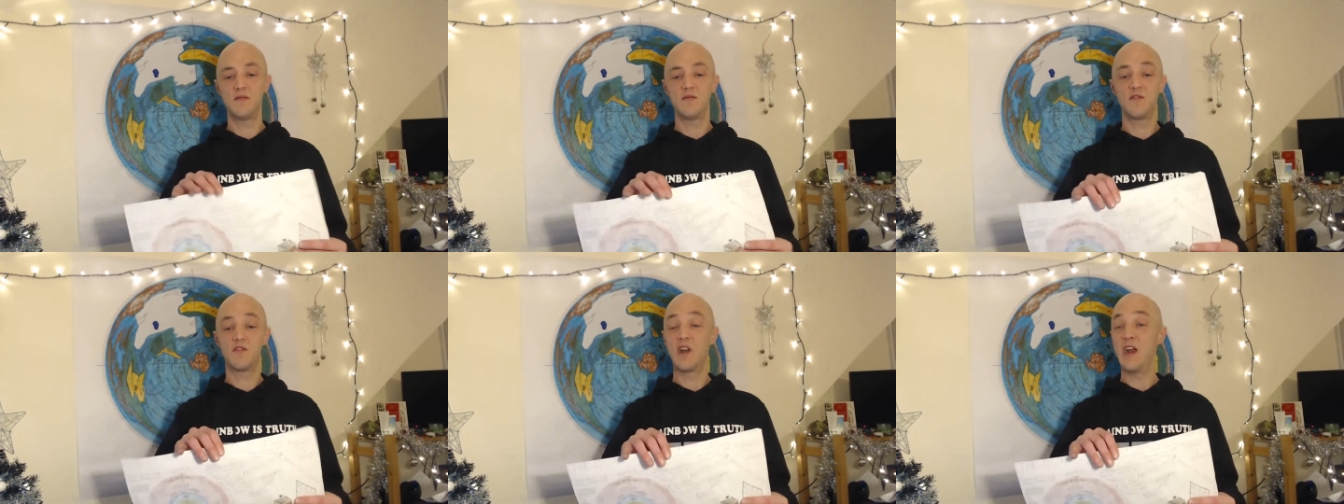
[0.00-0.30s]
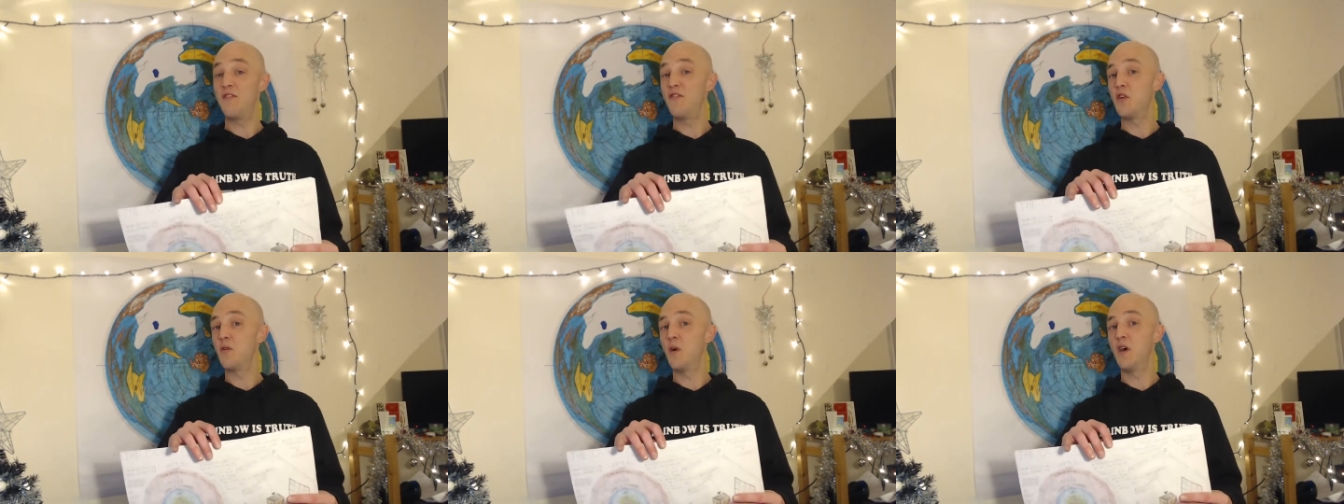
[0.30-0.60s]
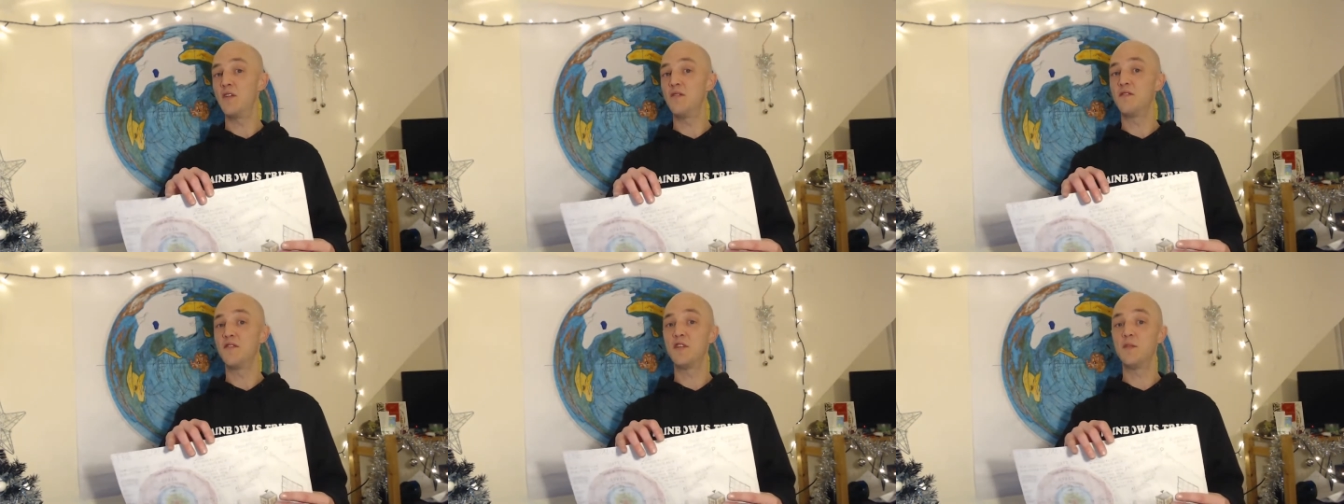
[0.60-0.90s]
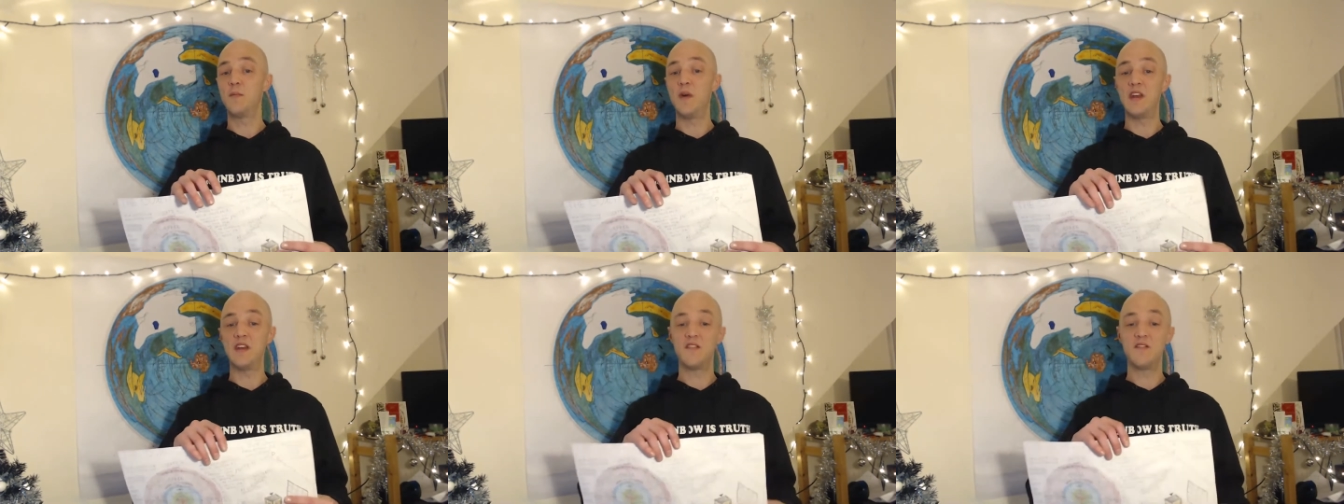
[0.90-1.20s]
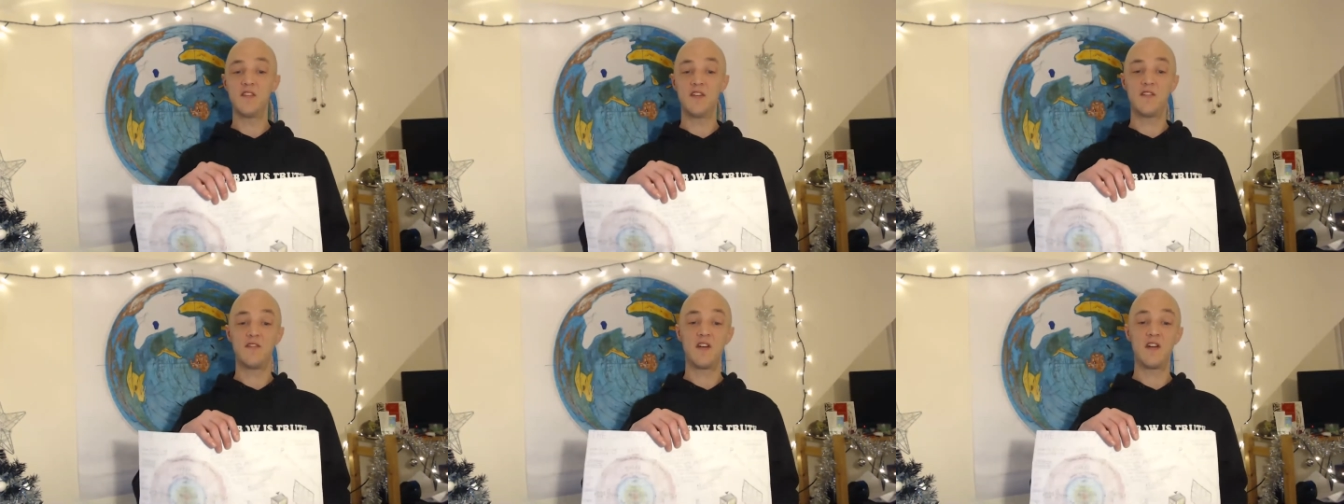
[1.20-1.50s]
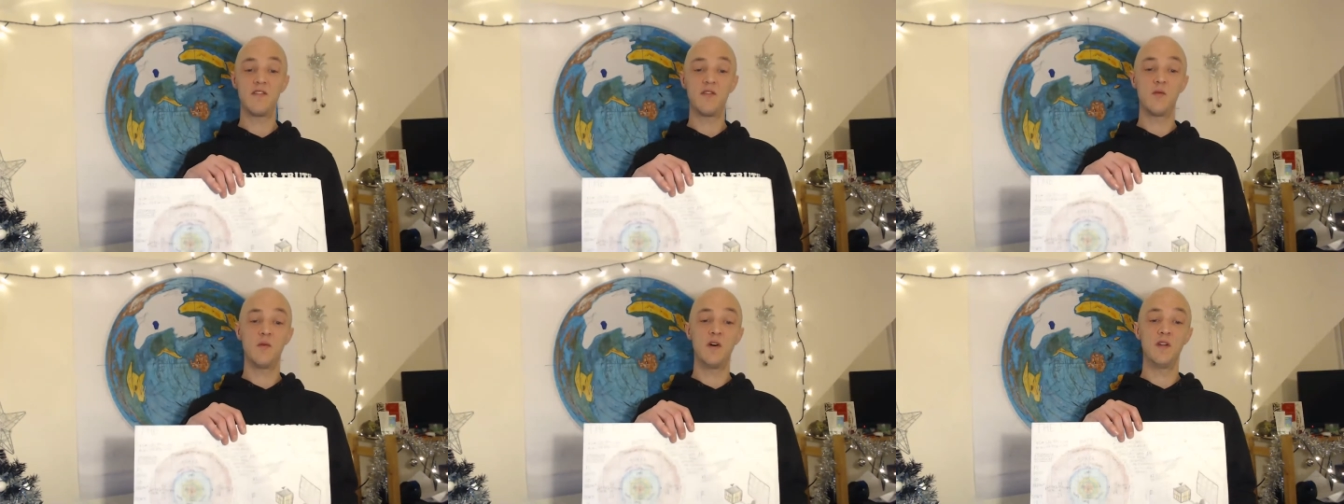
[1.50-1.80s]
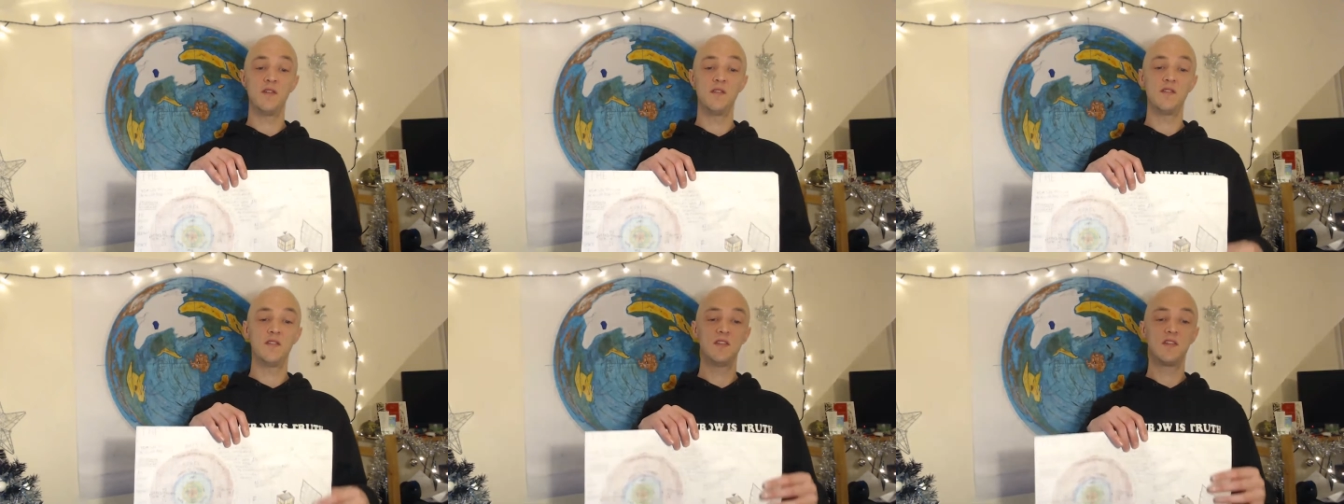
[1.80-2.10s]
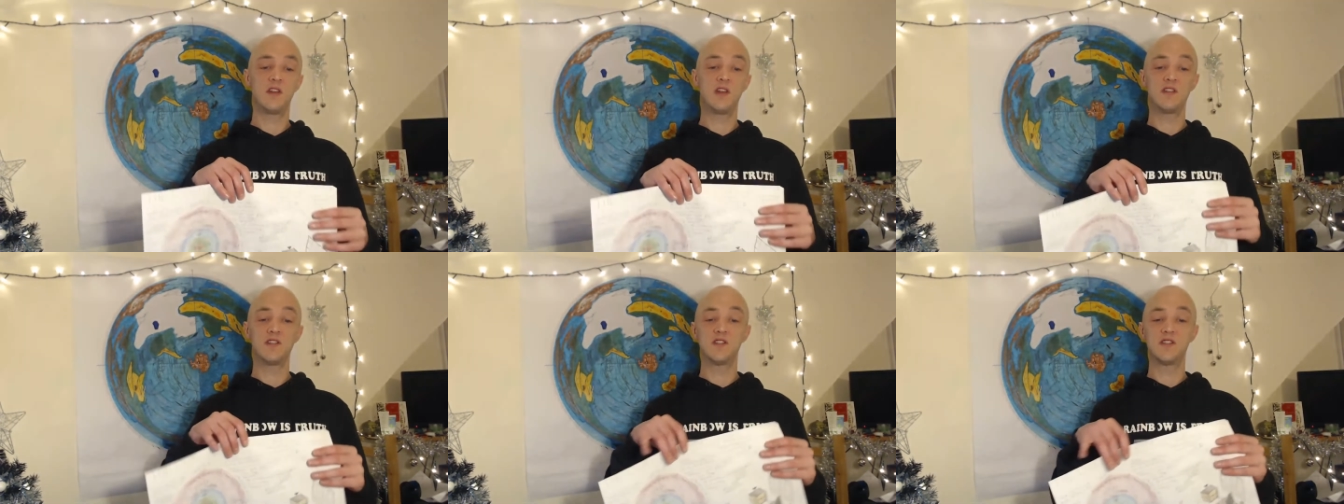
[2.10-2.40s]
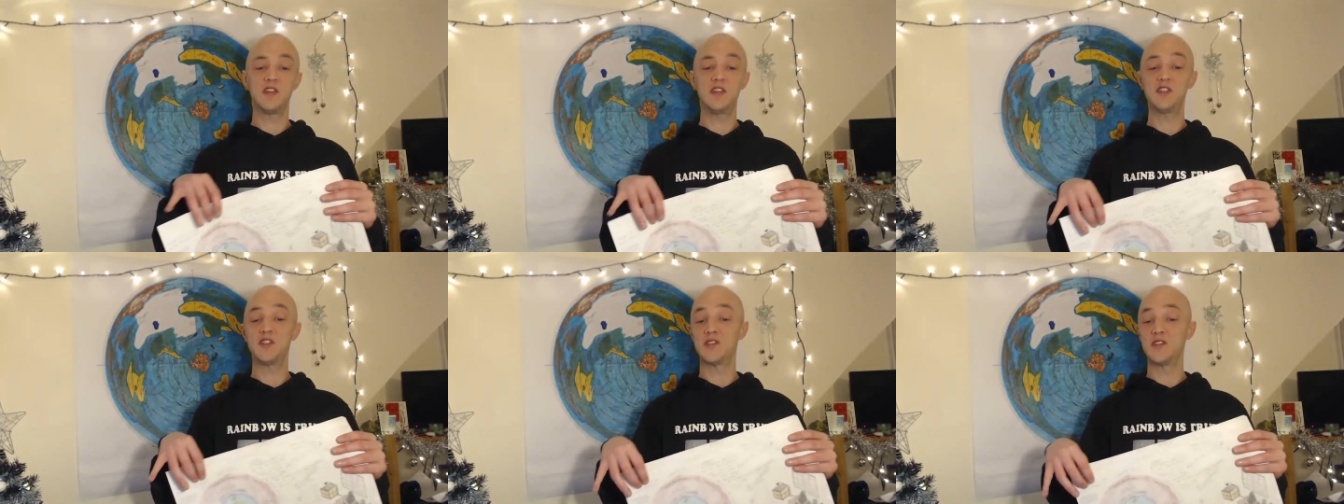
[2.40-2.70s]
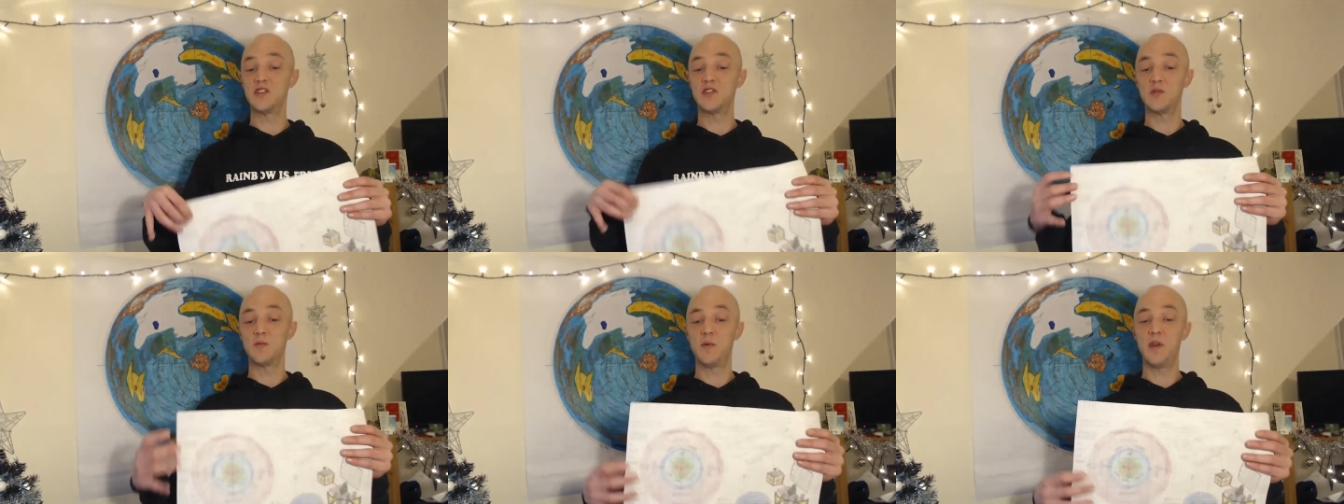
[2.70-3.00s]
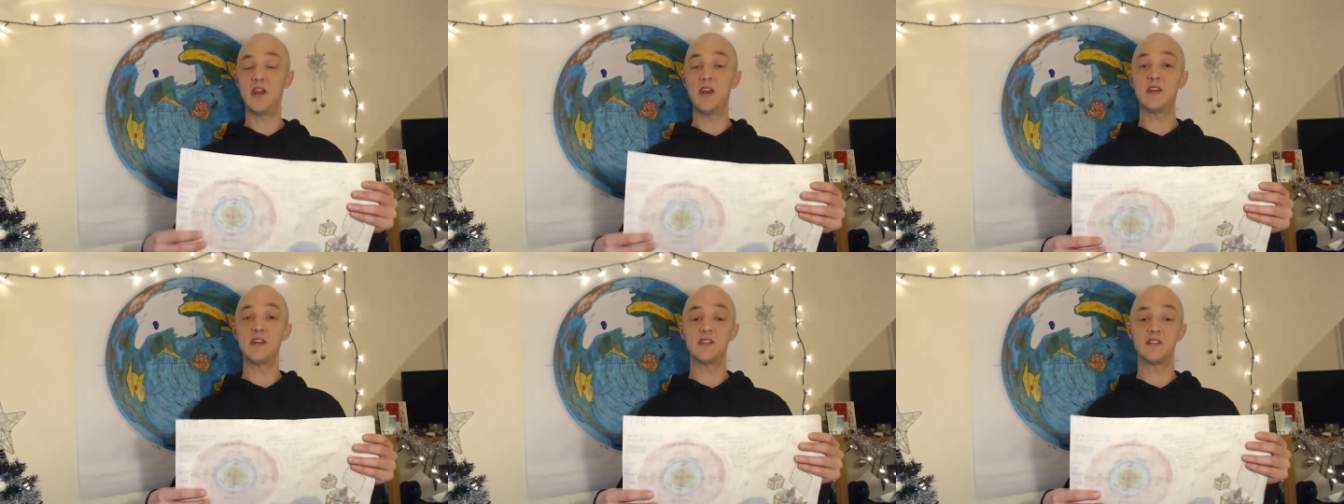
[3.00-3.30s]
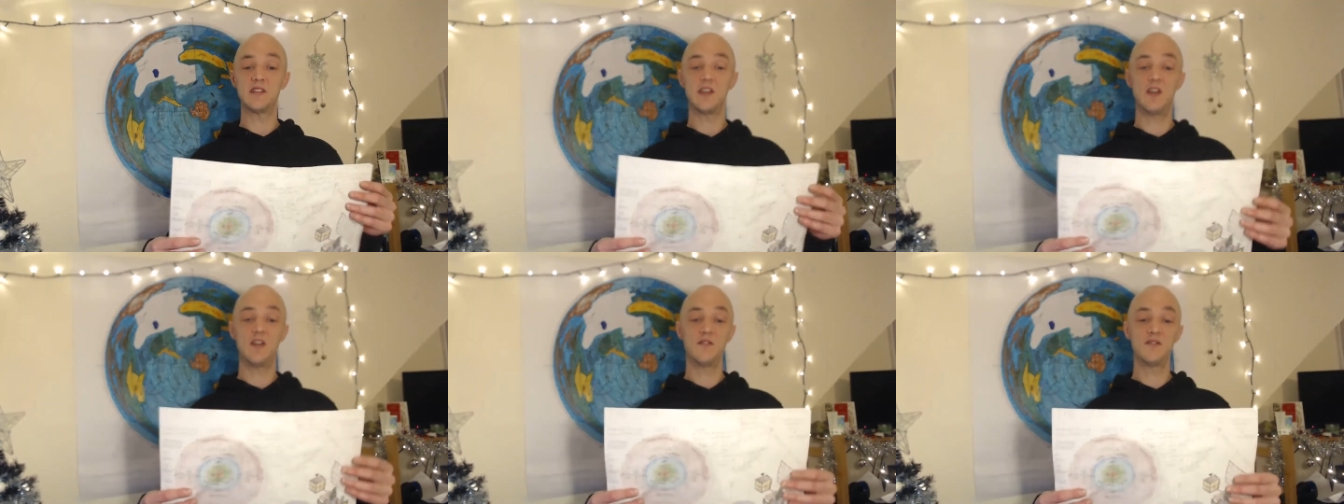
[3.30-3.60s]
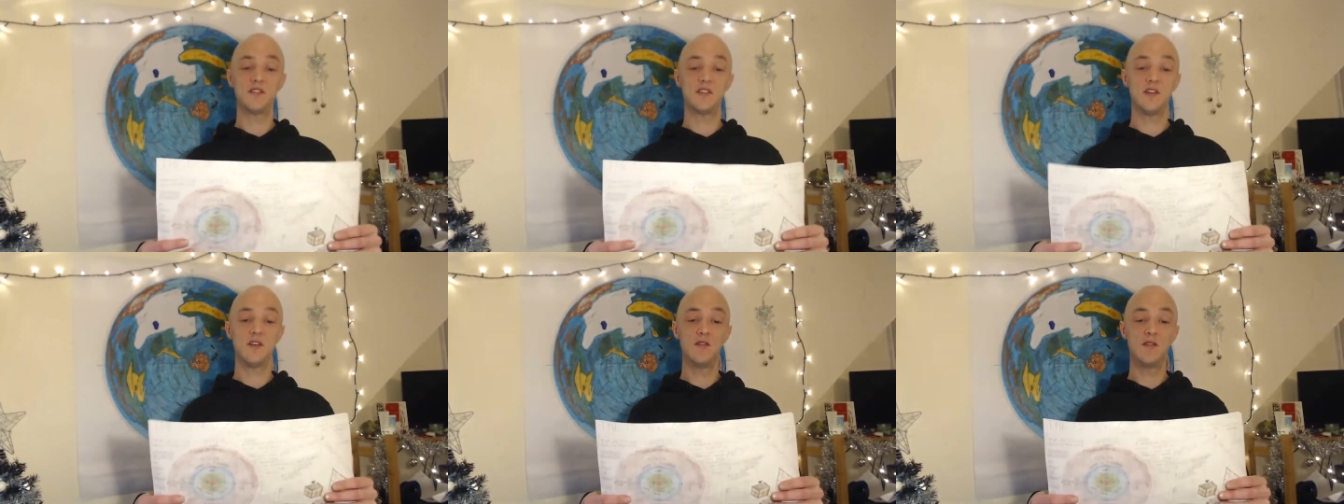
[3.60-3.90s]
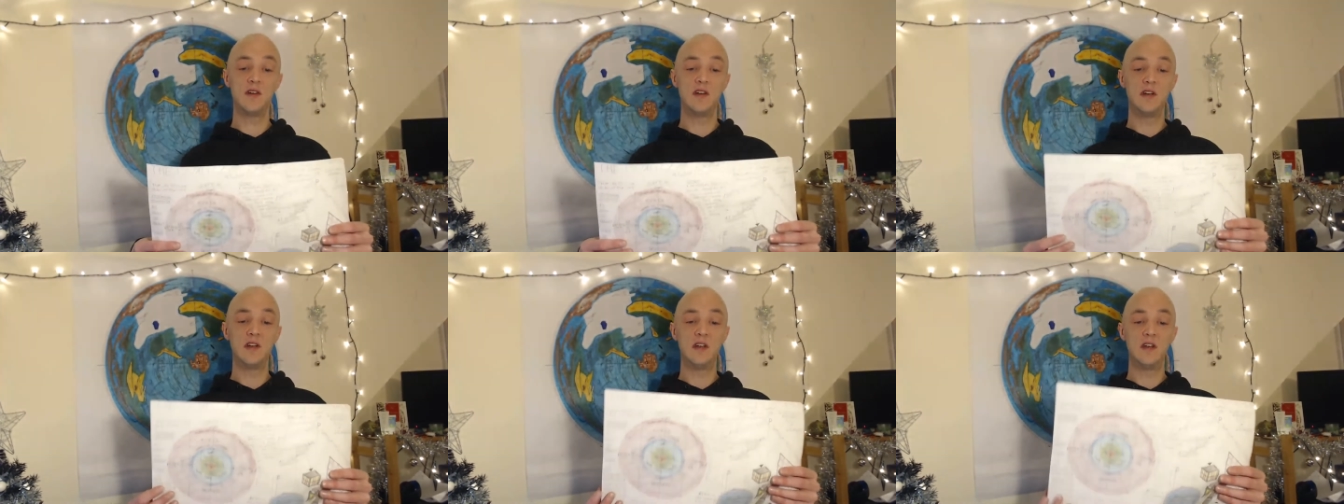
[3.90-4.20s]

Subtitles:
for everyone, for the benefit of everyone. Because history is repeating itself, so